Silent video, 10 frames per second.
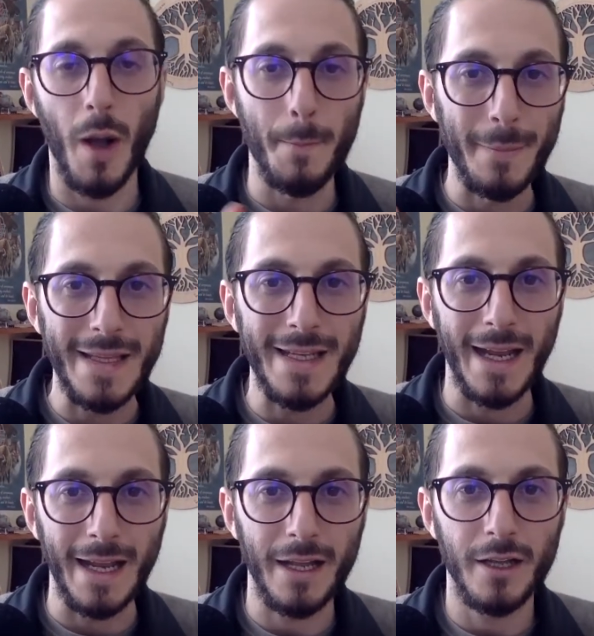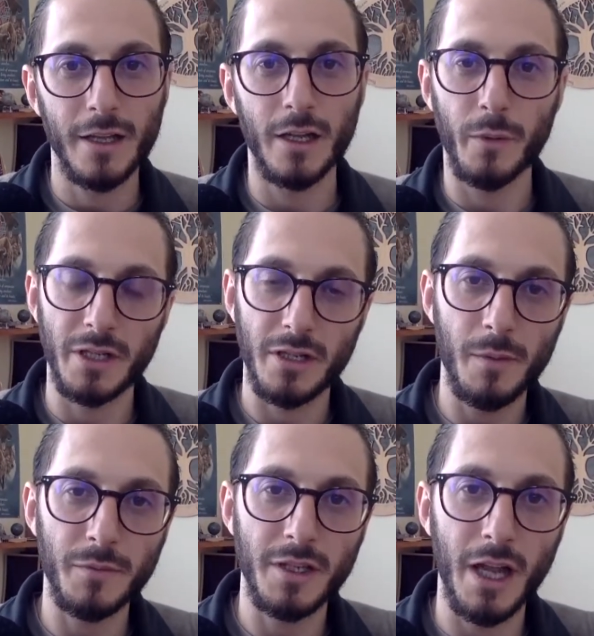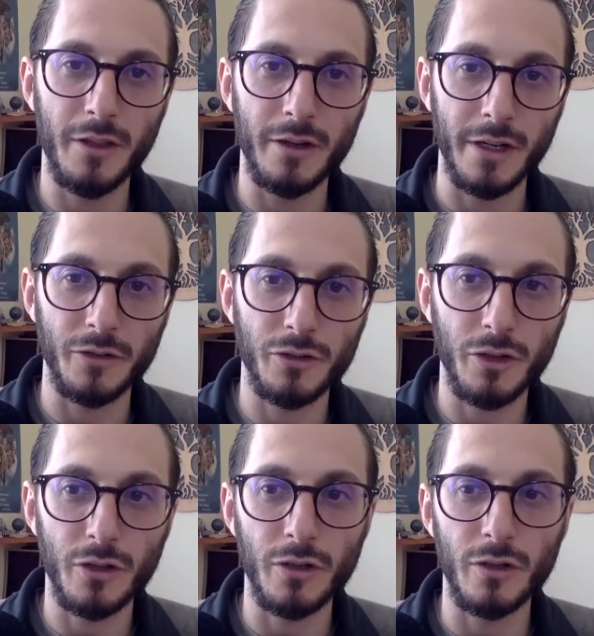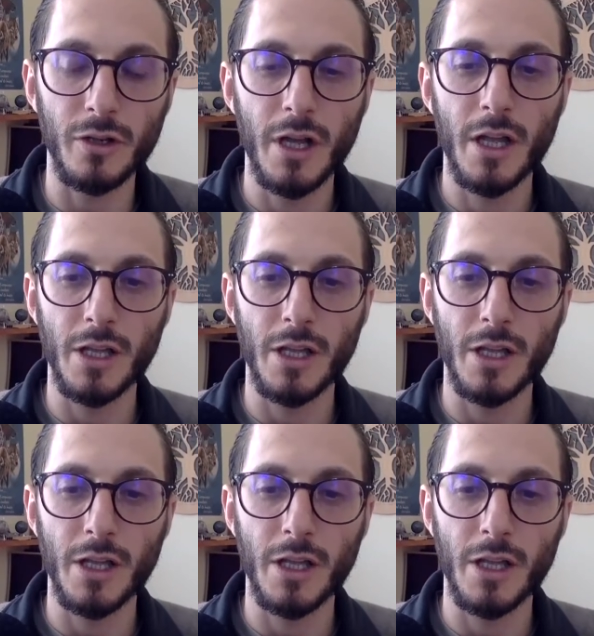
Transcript: a meeting. When you come together in a circle,